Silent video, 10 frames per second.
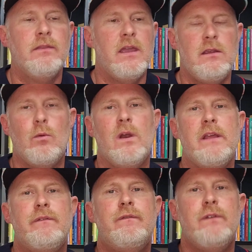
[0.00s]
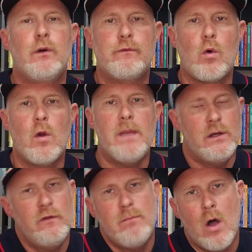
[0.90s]
that you really feel for them
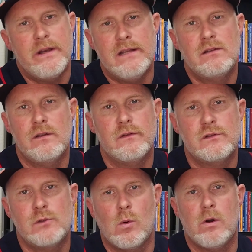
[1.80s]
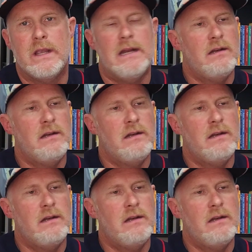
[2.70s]
and you've bought into the story.